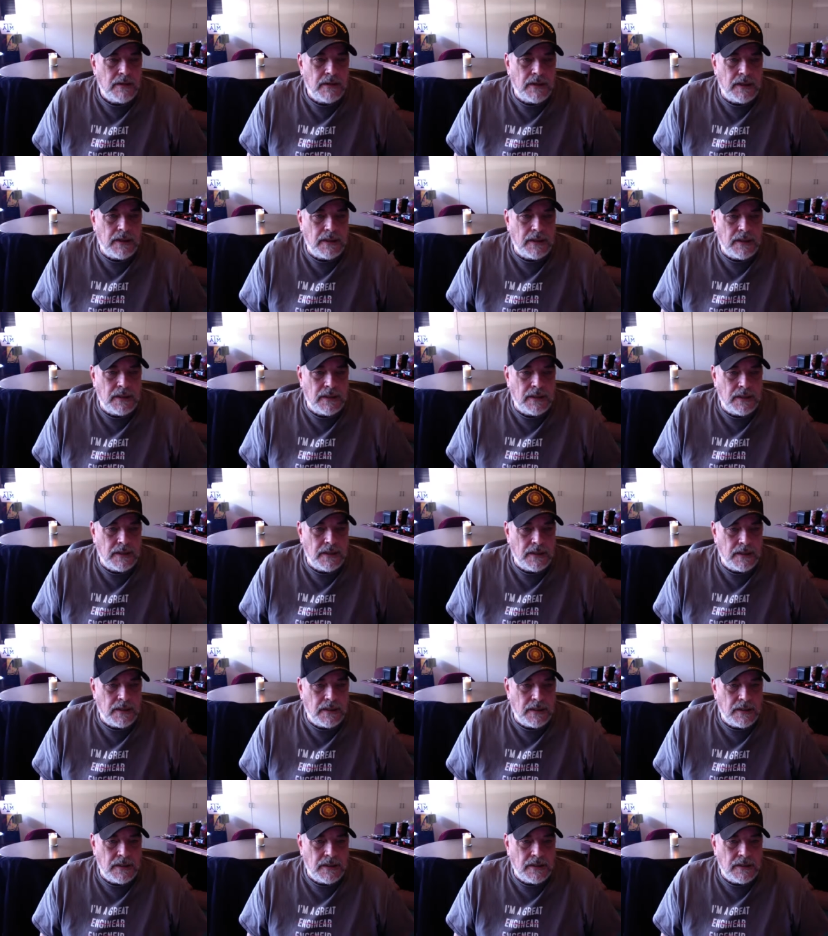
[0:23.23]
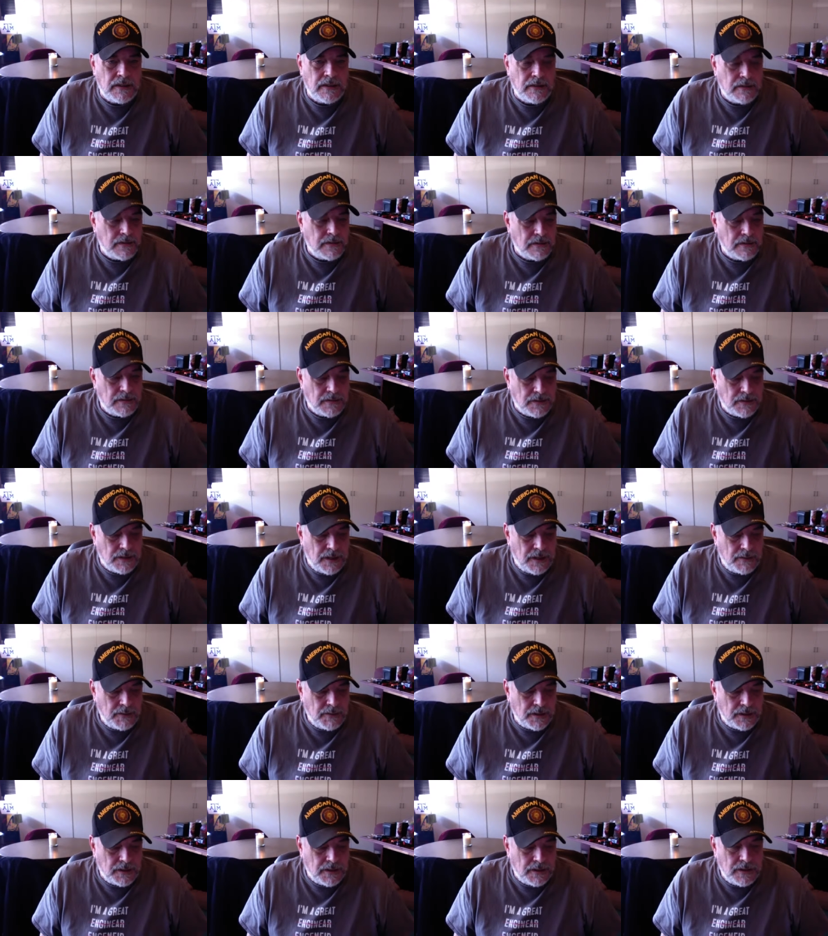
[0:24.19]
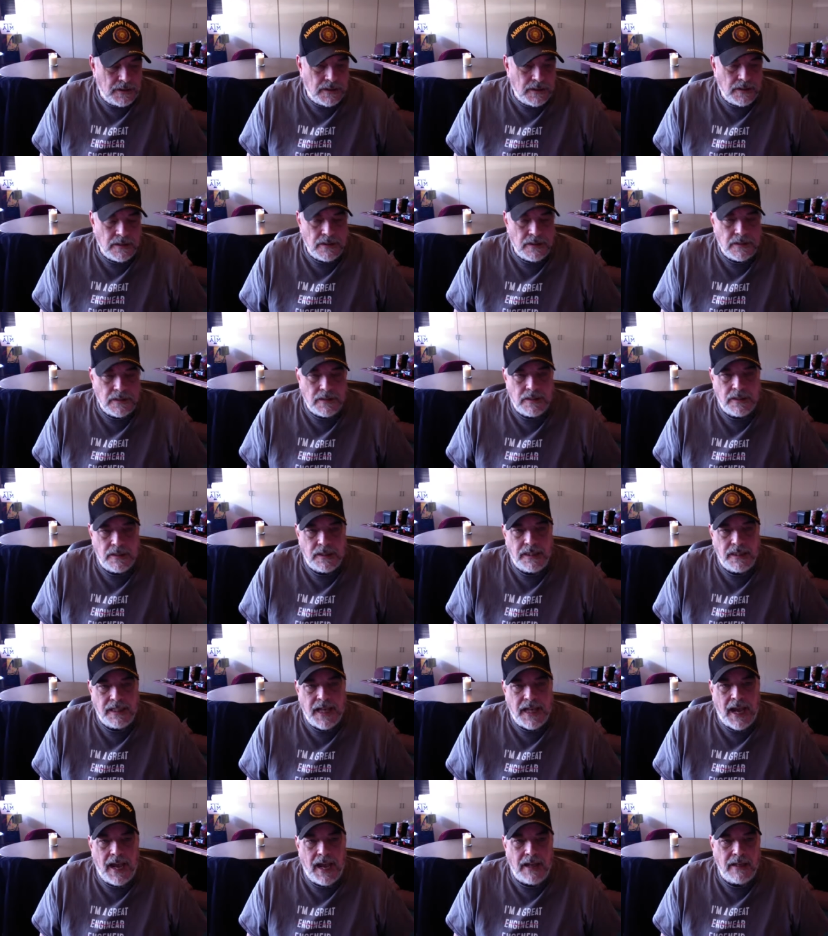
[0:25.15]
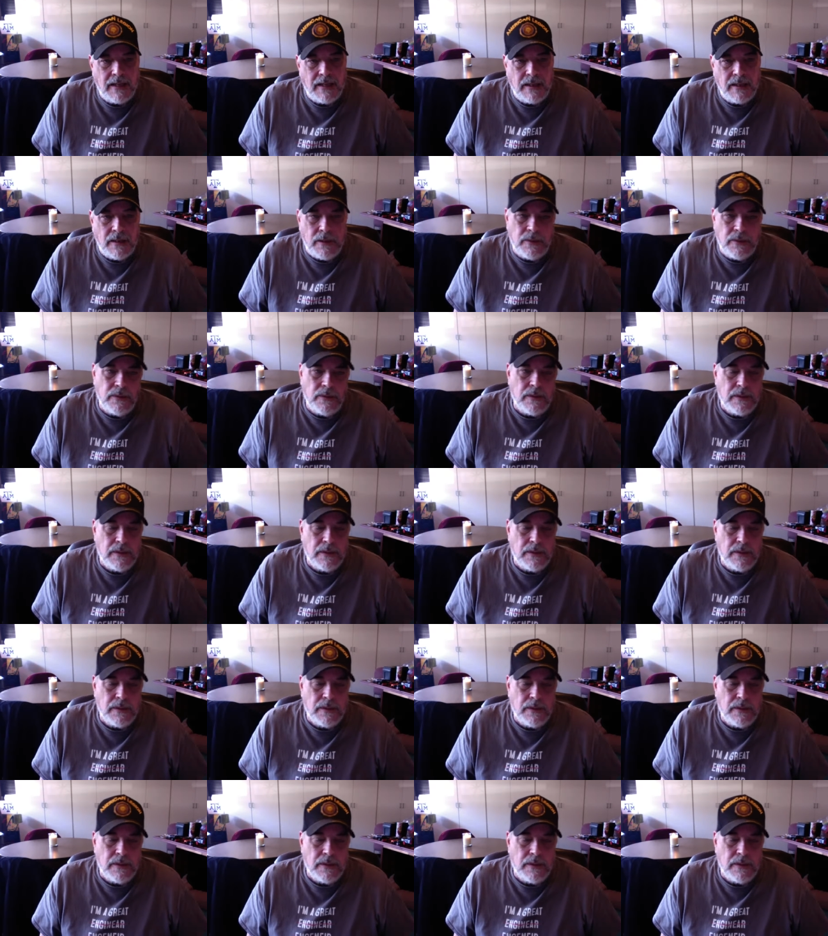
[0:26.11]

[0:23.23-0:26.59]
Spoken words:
And the subject is the diode